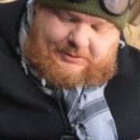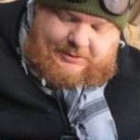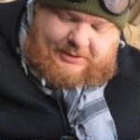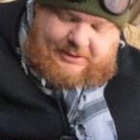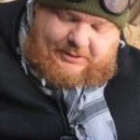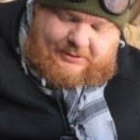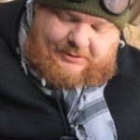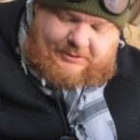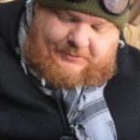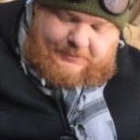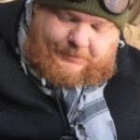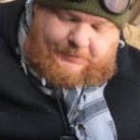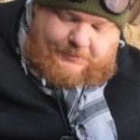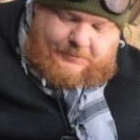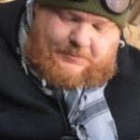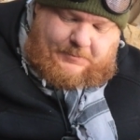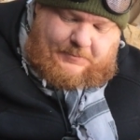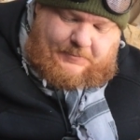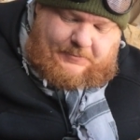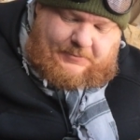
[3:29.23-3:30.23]

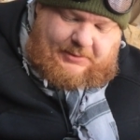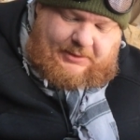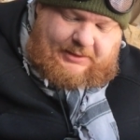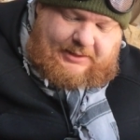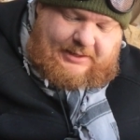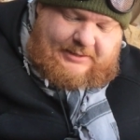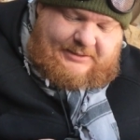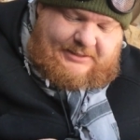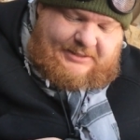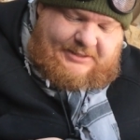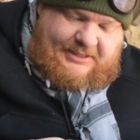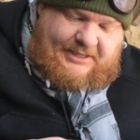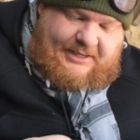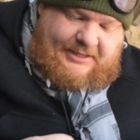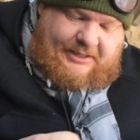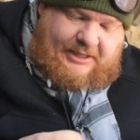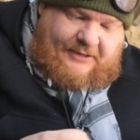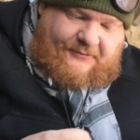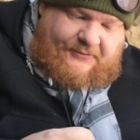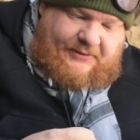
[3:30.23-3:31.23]
Now, as I said,
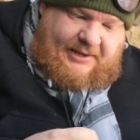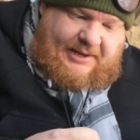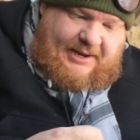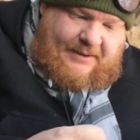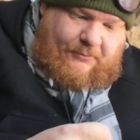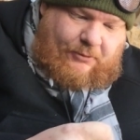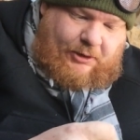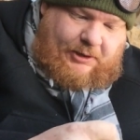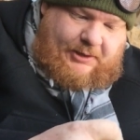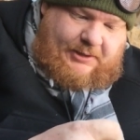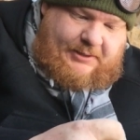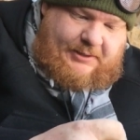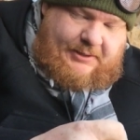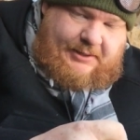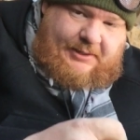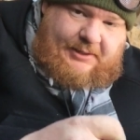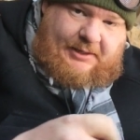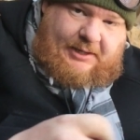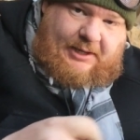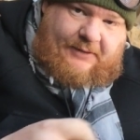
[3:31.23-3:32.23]
off camera,
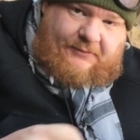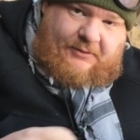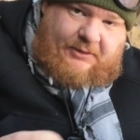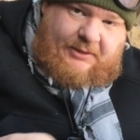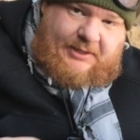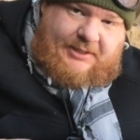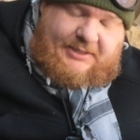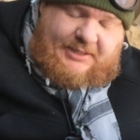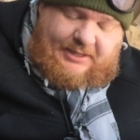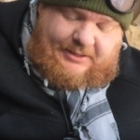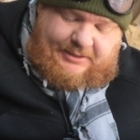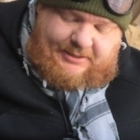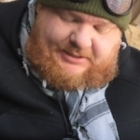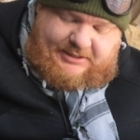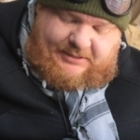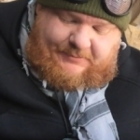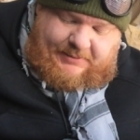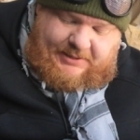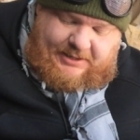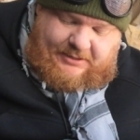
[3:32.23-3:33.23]
I've already done
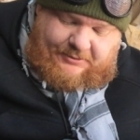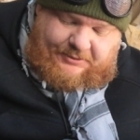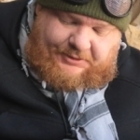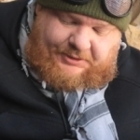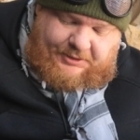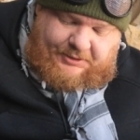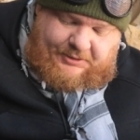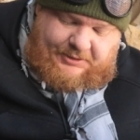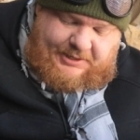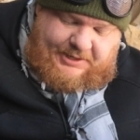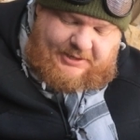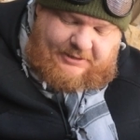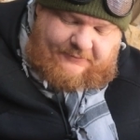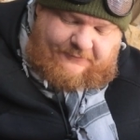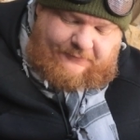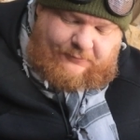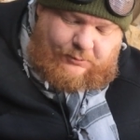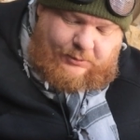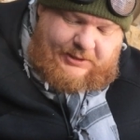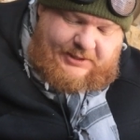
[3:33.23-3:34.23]
this about 30 or
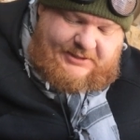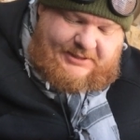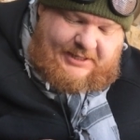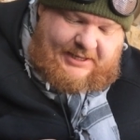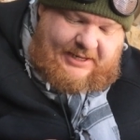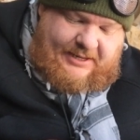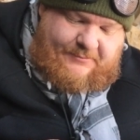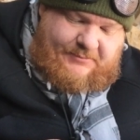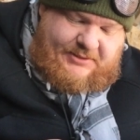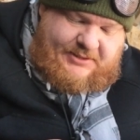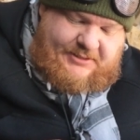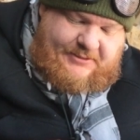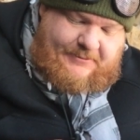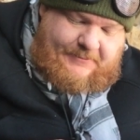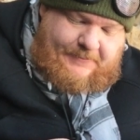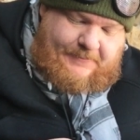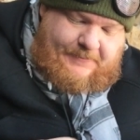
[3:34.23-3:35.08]
40 times.